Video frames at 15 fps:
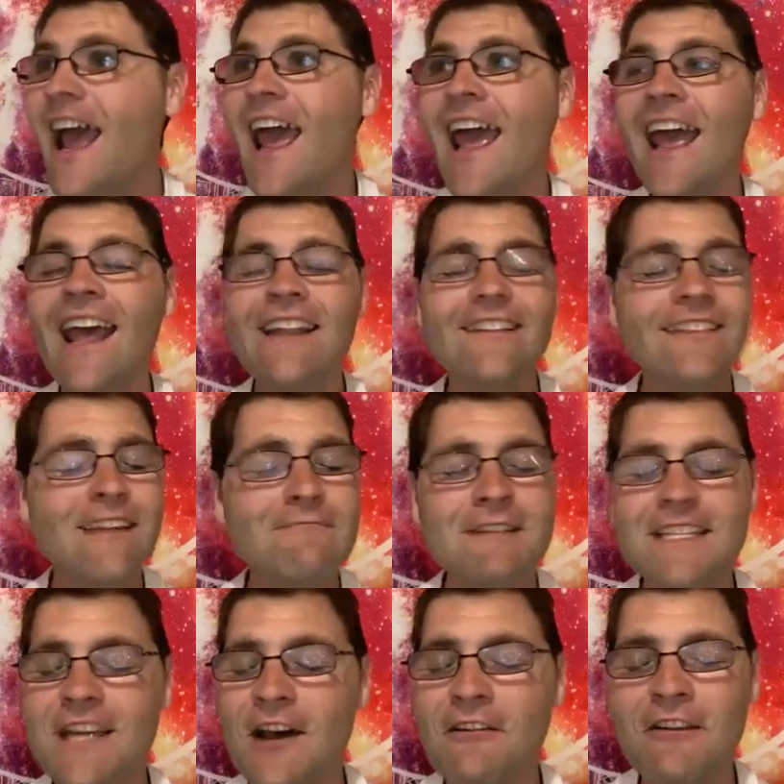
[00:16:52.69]
And let
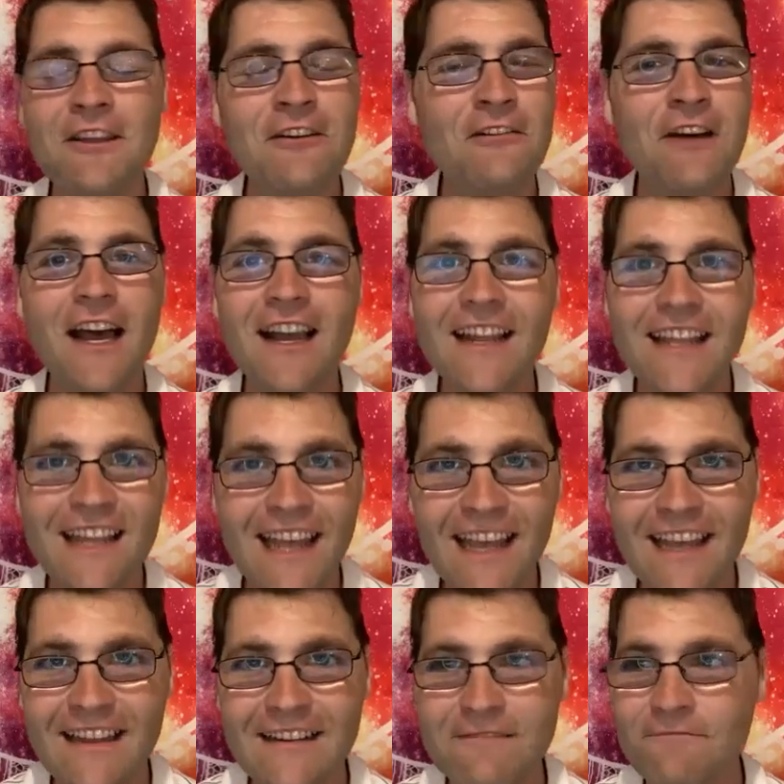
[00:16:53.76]
me tell you
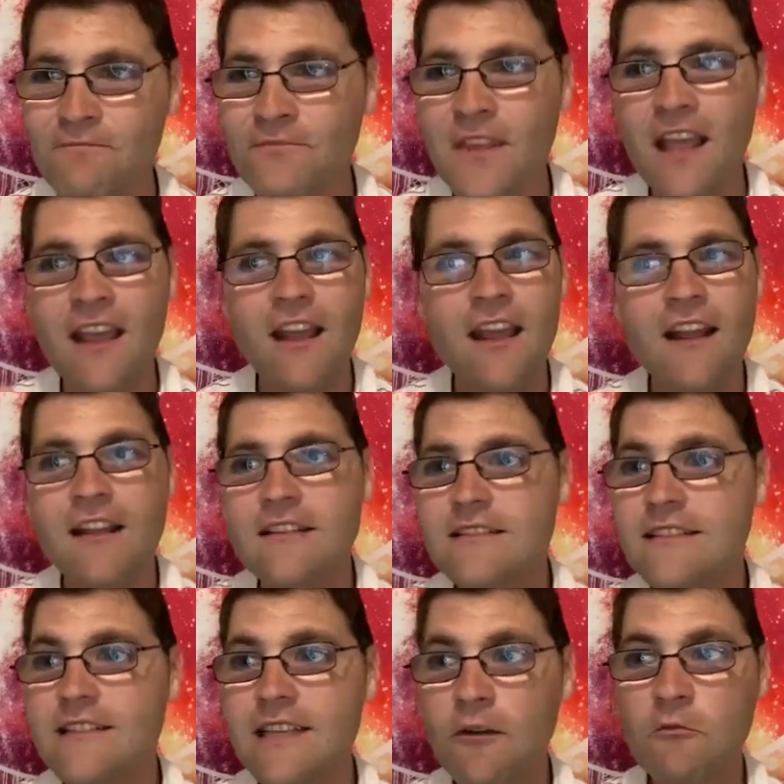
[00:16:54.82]
again,
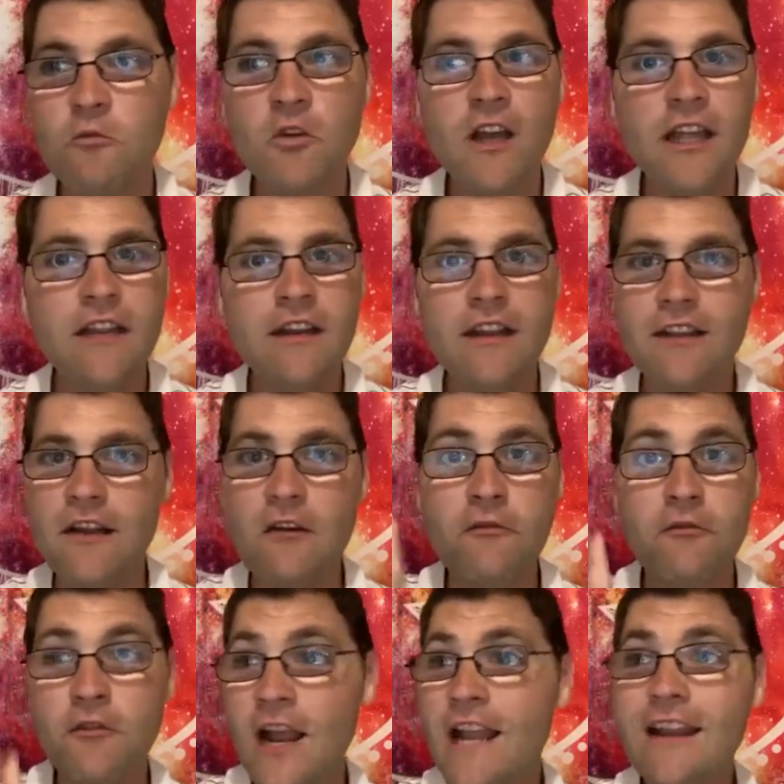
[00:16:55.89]
someone, a
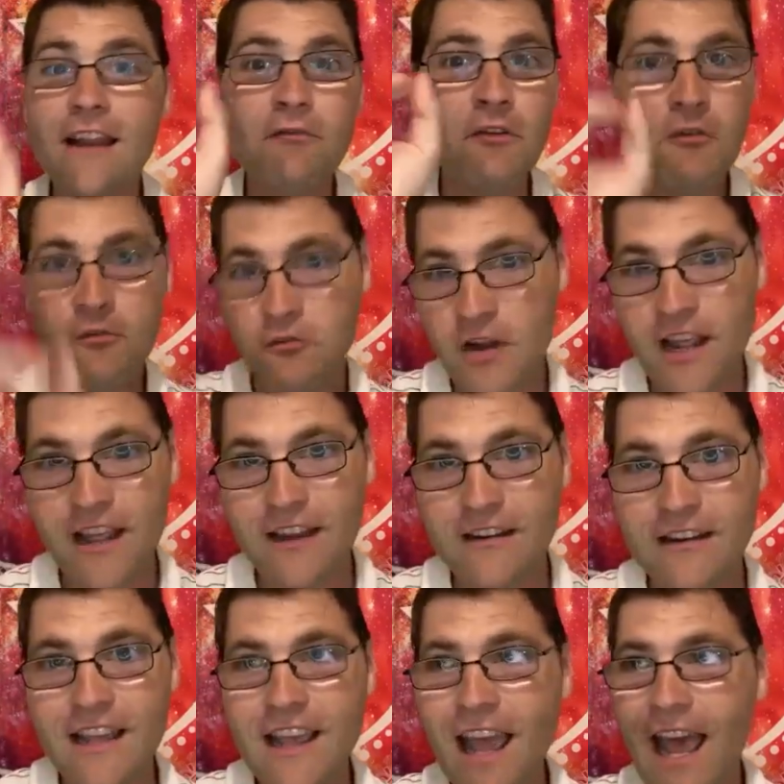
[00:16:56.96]
friend of a
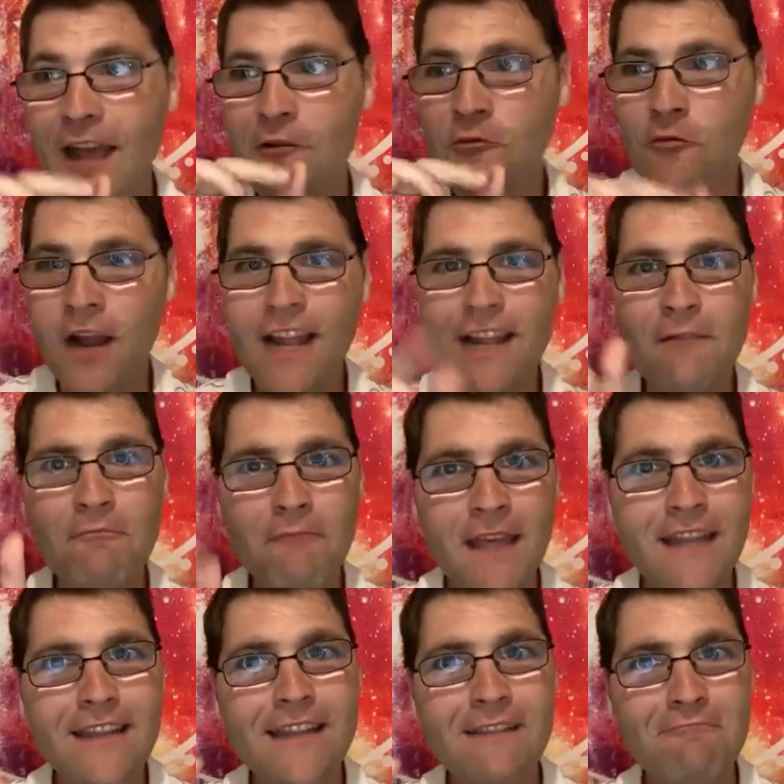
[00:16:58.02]
friend, had
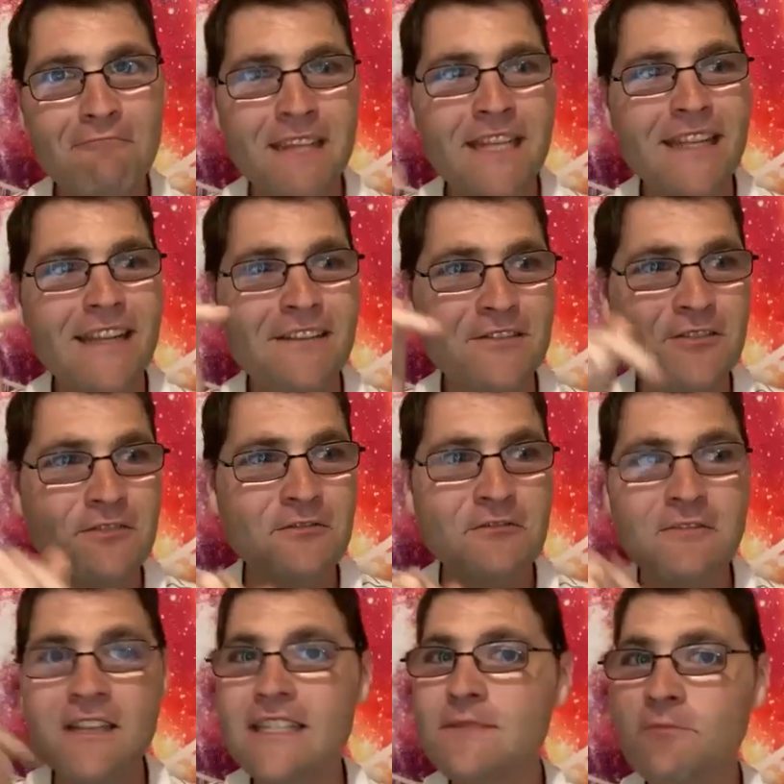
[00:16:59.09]
recommended me
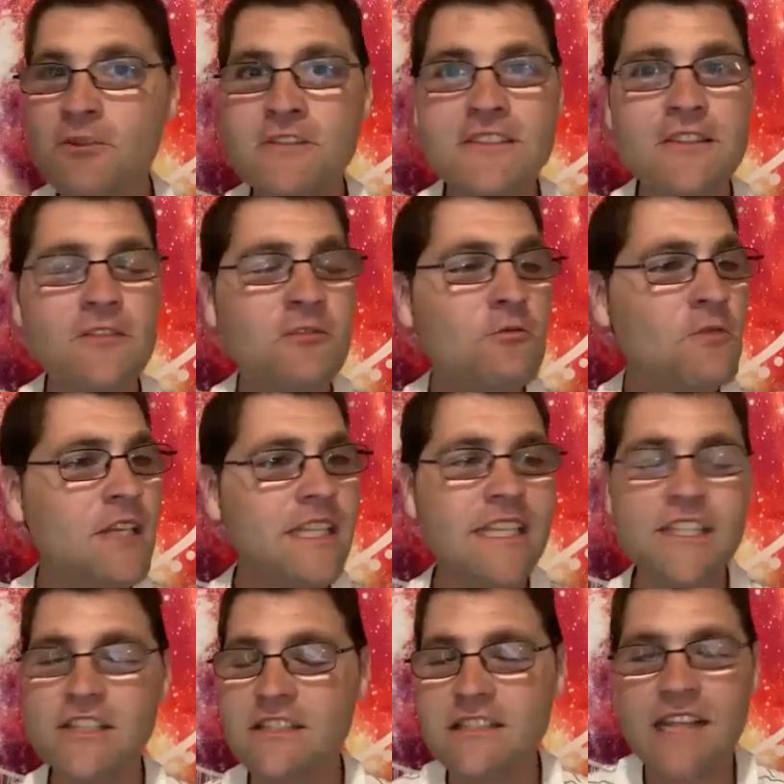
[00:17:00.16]
to this person who
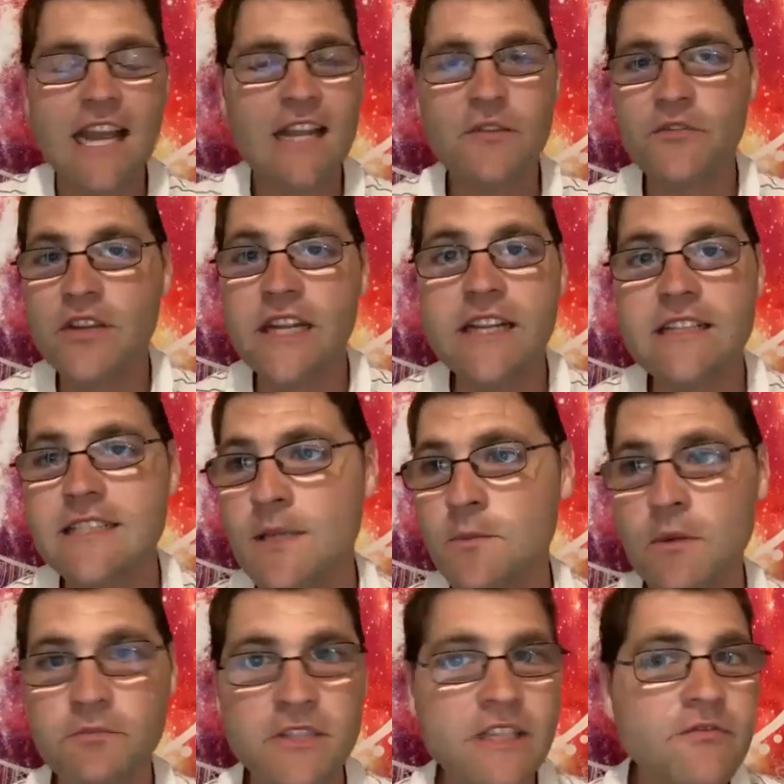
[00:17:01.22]
really just kind of needed some
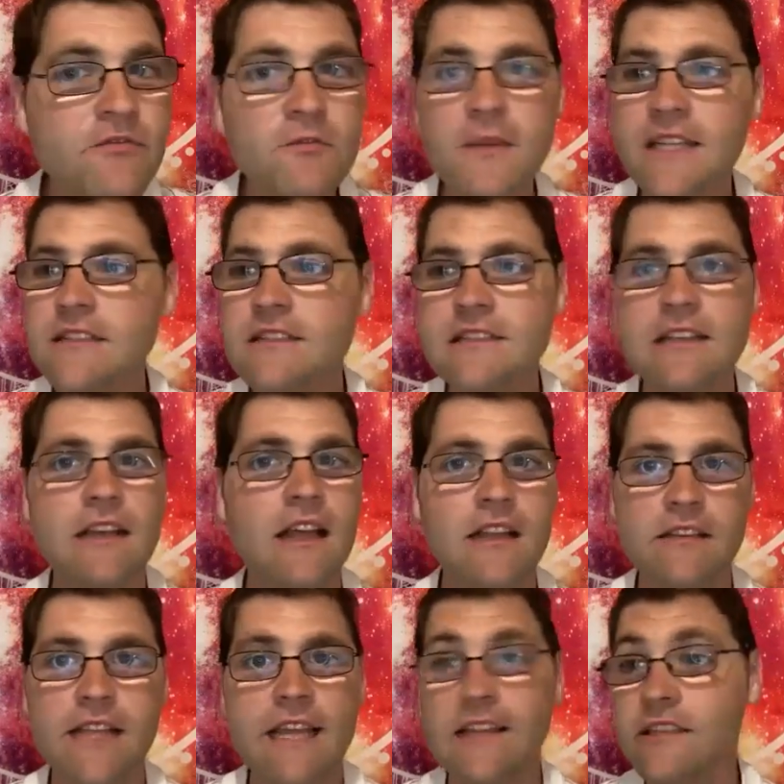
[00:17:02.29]
upliftment, uh,
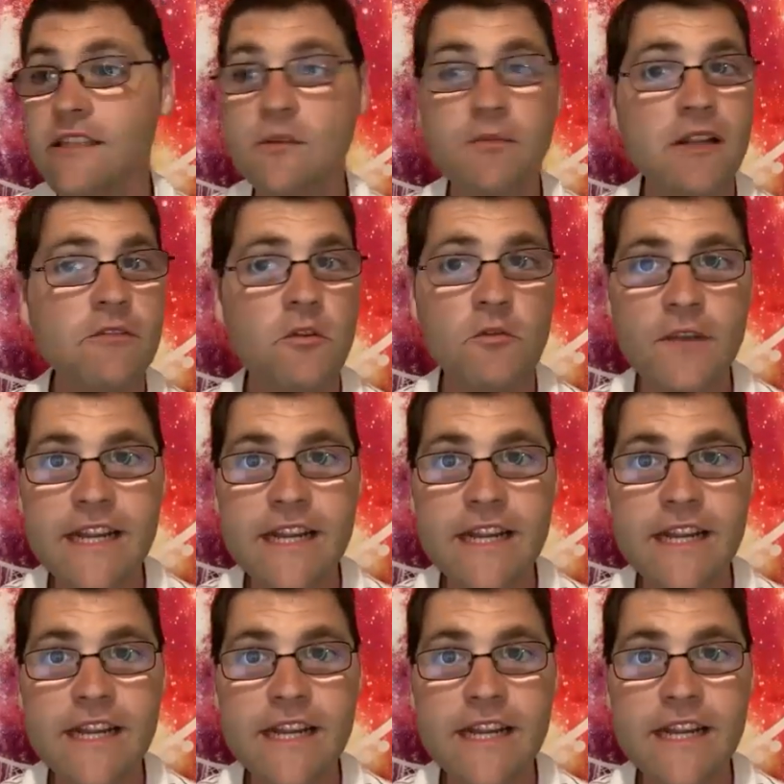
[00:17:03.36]
uh, like a little bit of a